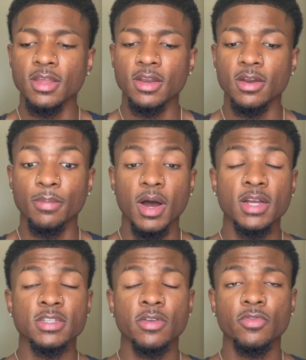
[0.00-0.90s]
than in a
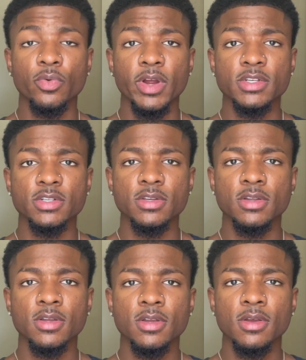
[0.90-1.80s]
positive
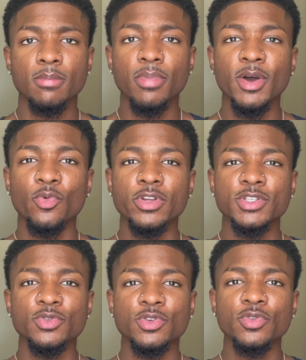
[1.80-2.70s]
direction. But once
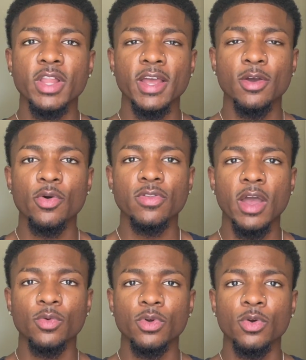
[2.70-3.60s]
you do let go of
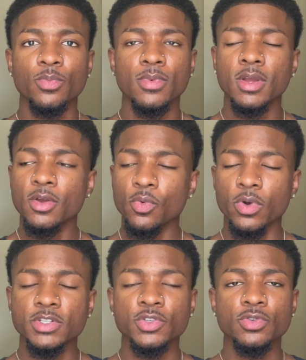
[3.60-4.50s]
that rope,
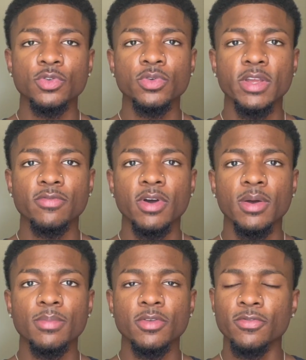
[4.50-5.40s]
once you do give
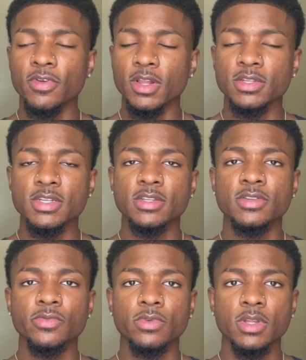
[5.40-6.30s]
up, you feel a sense
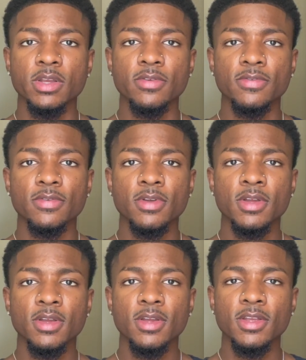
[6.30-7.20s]
of relief.
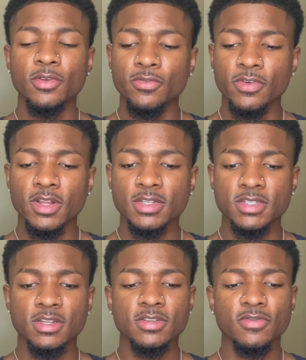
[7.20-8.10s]
You feel a
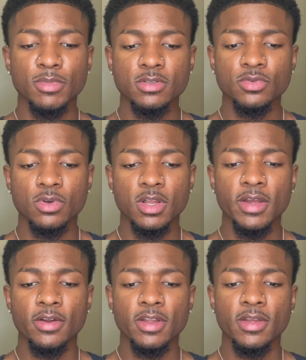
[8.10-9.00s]
sense of mental
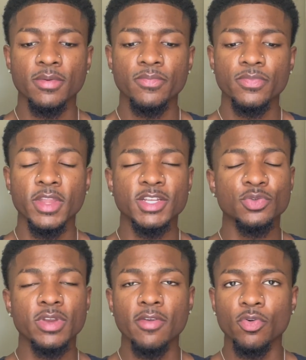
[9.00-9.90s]
clarity that you
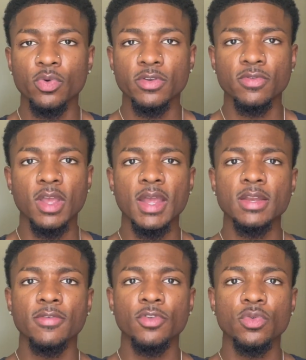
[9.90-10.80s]
never would have
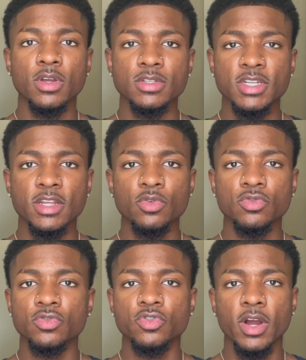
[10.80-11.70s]
gained if you continued
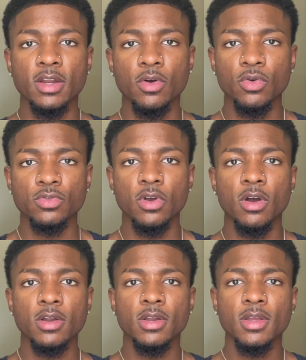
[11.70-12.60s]
to try to hold
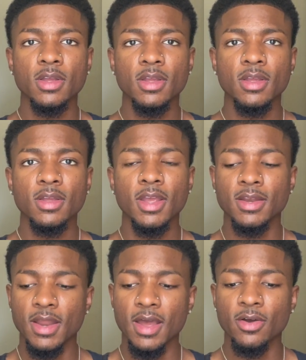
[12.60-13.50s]
on.
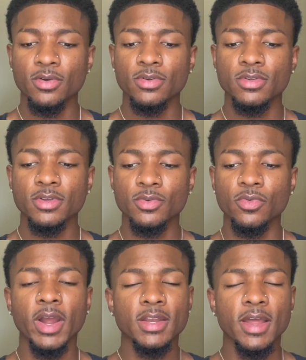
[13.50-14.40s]
And
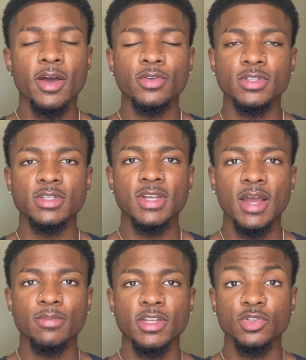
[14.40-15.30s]
right now is the
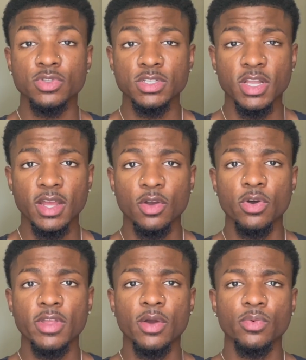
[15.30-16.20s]
time that you just let go
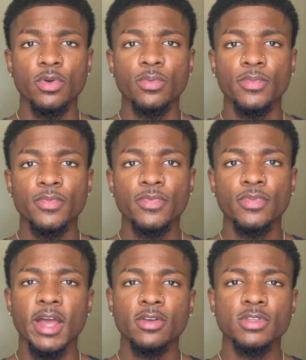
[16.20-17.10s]
of that rope.
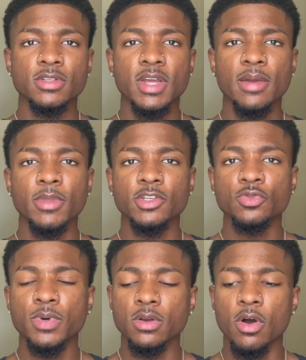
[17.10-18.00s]
Now's the time that you
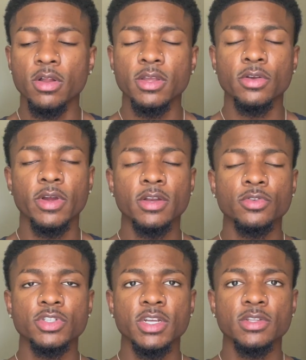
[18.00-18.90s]
put all of your
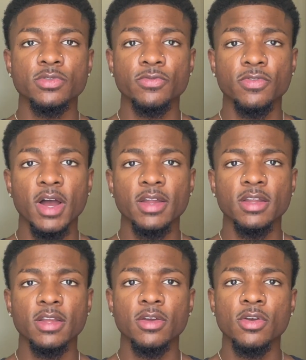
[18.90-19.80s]
energy into
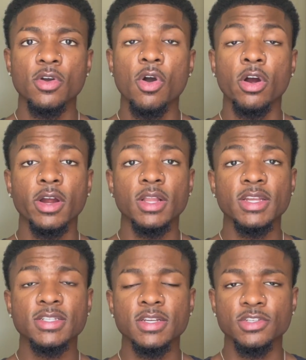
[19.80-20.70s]
finding, or at
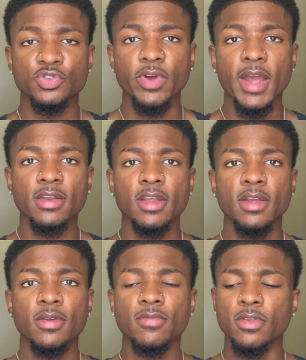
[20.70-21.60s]
least
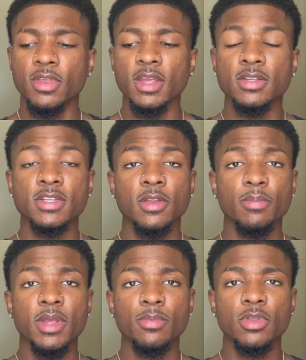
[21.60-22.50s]
attracting, the things and the
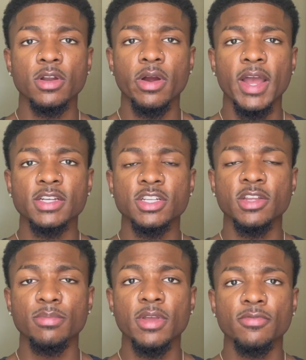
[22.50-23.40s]
people that are actually
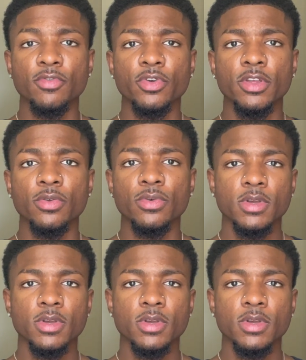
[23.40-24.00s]
meant for you.